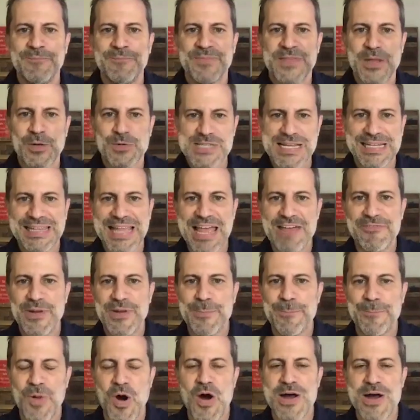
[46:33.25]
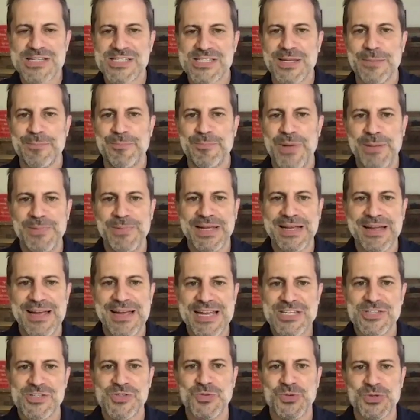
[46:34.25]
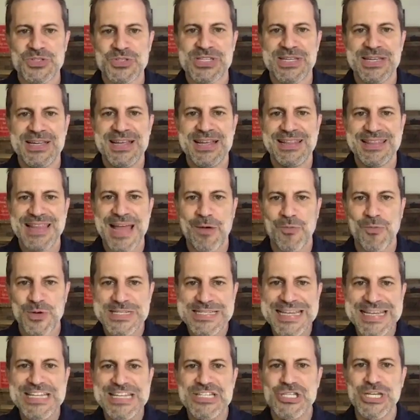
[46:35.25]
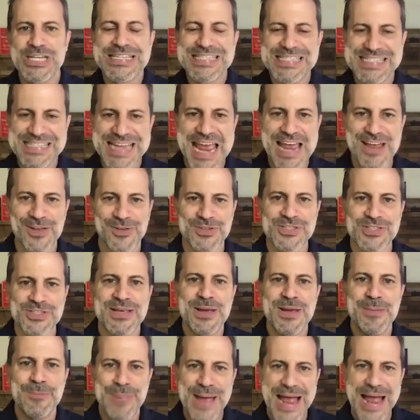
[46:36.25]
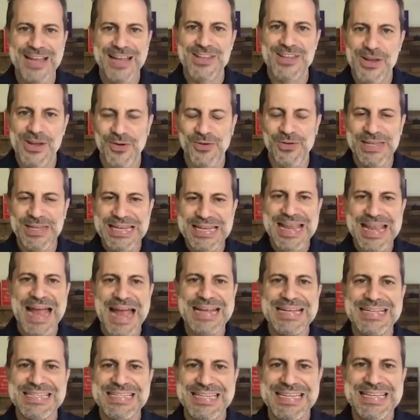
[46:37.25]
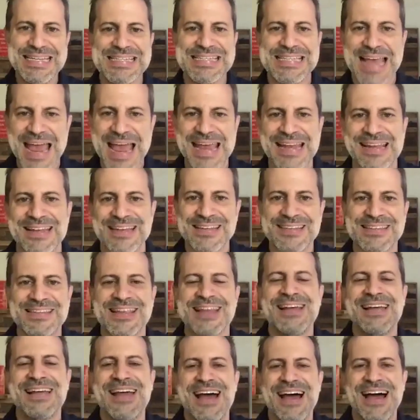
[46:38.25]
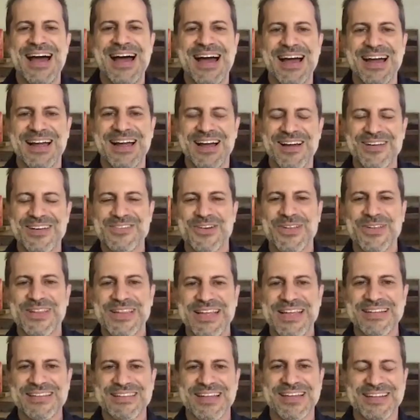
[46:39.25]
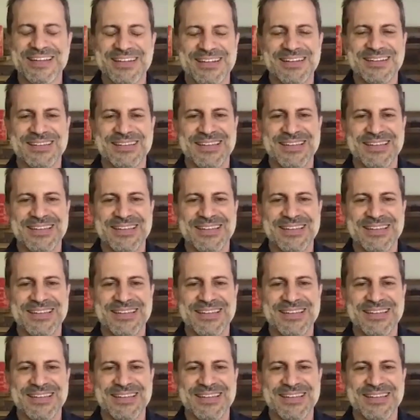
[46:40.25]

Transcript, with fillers: There was 11 Boston public high schools that were teaching sales back in the early 1910 uh, under the, the,